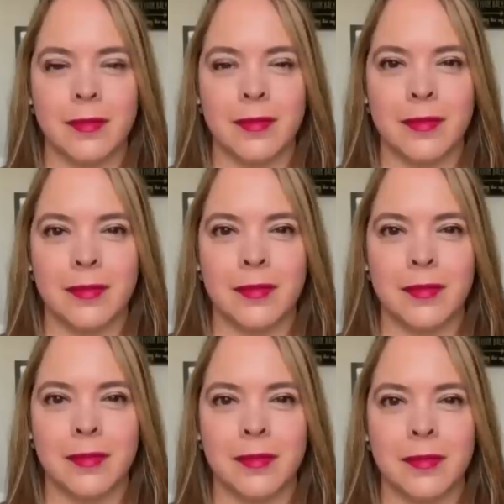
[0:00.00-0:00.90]

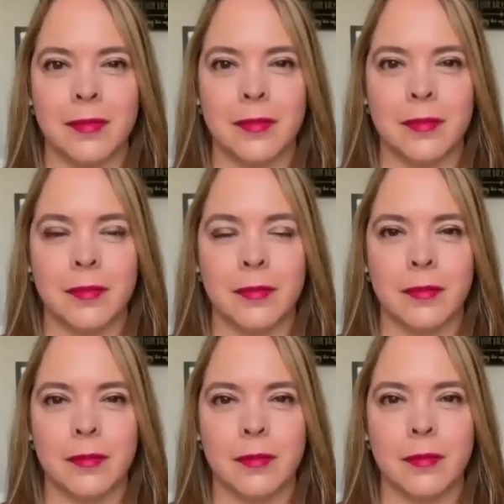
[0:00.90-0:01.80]

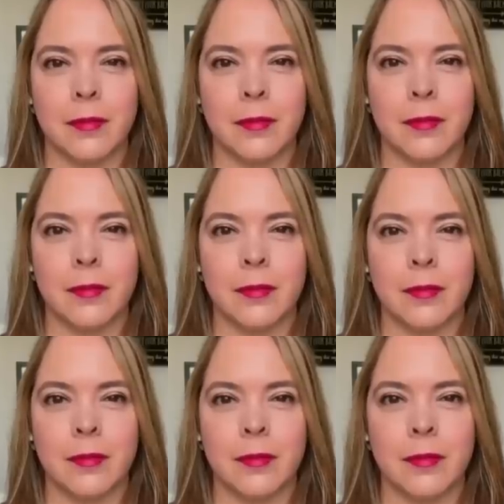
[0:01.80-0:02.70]

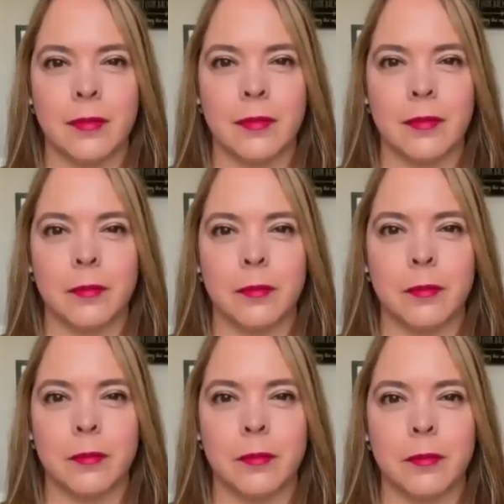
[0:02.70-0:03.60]

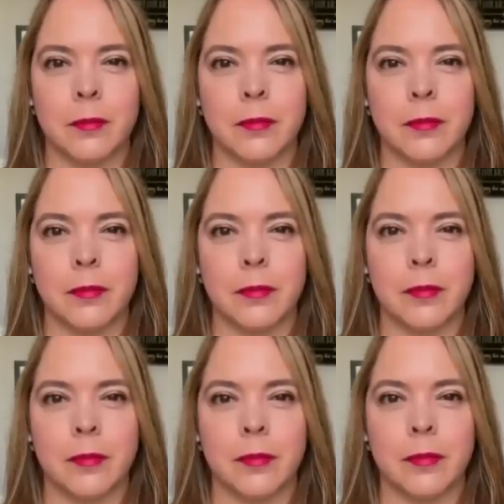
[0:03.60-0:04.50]

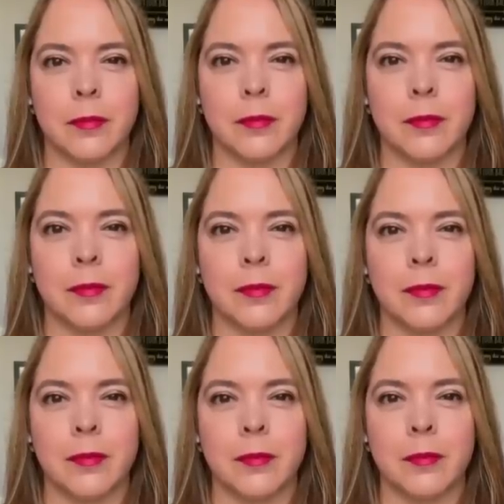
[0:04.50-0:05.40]

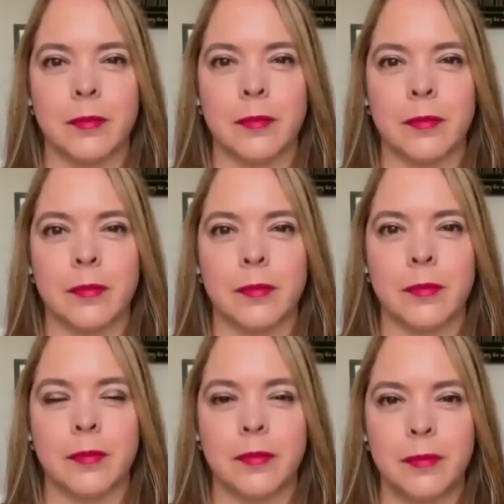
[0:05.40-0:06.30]

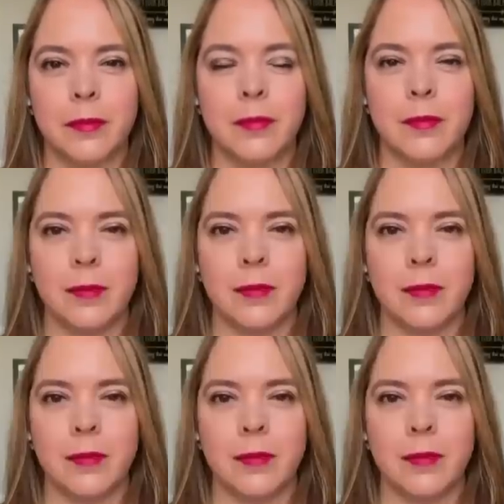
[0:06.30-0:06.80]
(not speaking)